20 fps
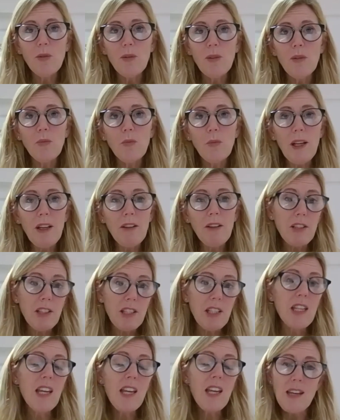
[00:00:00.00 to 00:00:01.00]
we're a
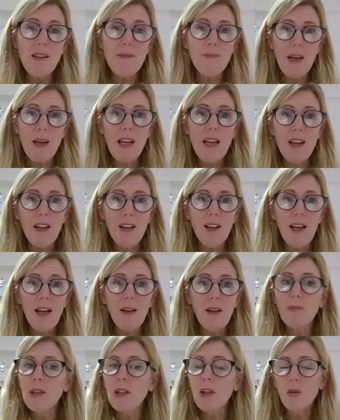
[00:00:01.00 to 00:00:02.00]
team here
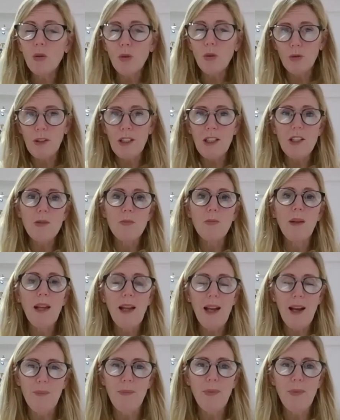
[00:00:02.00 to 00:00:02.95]
and we all need to play our